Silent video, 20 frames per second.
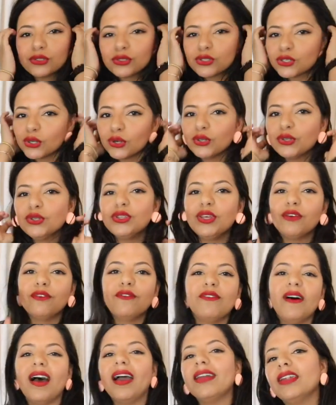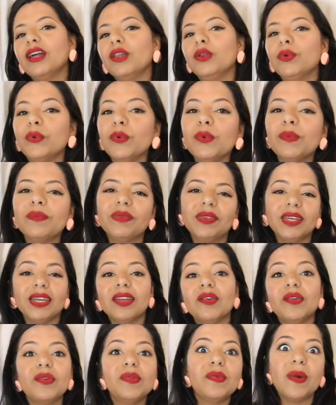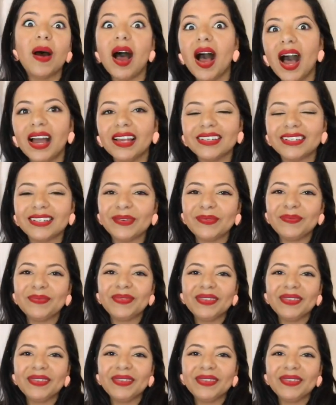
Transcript: to show you the final room the garage